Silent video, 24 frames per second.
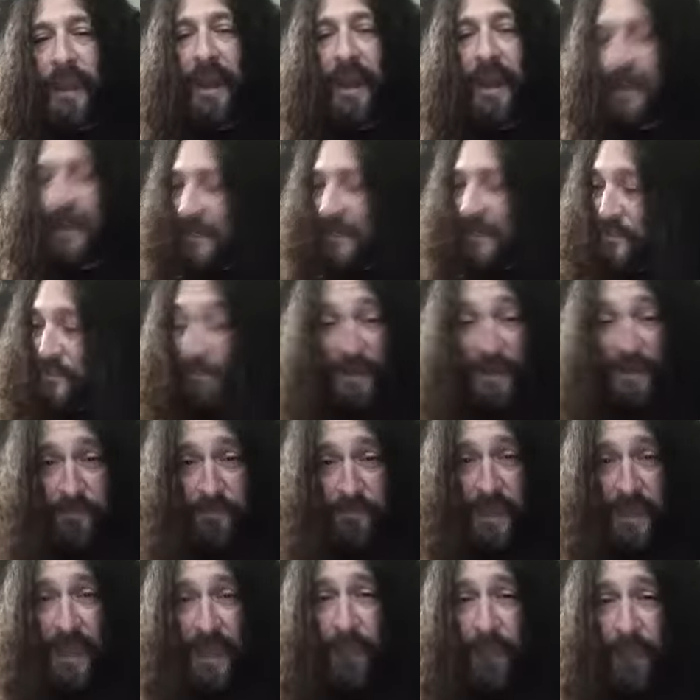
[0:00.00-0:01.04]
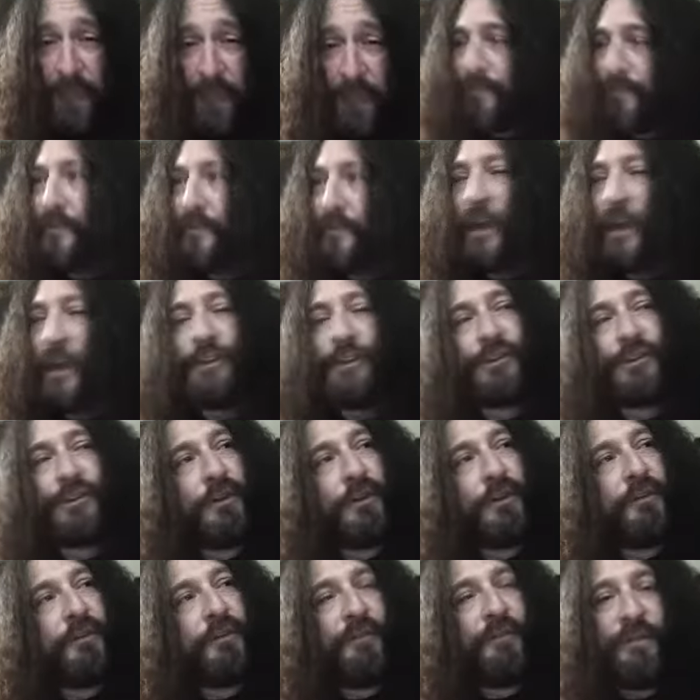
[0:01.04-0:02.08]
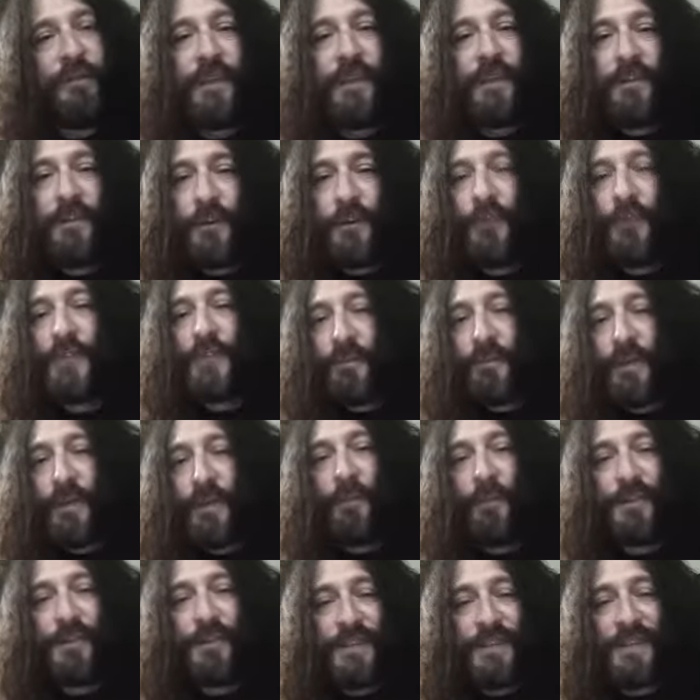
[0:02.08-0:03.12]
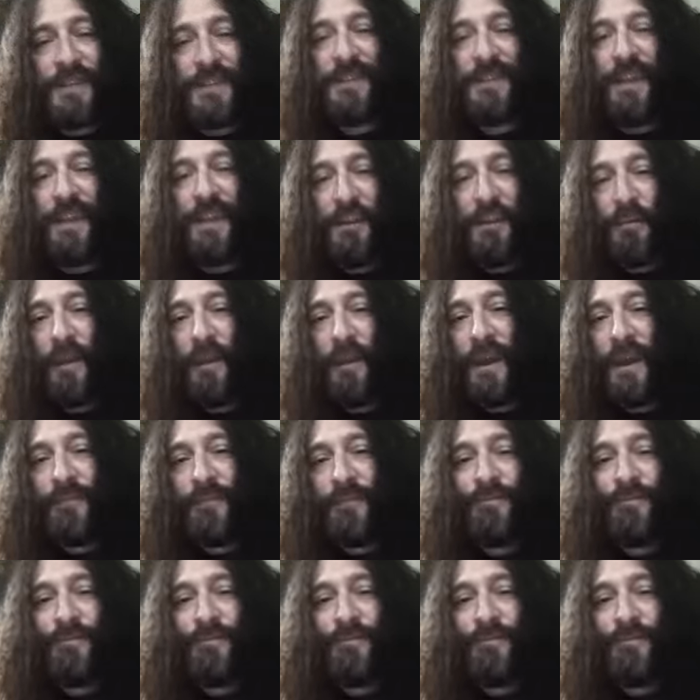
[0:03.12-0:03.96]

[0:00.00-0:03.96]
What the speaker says: I got you beat, man. I just turned 52 September 16th, man.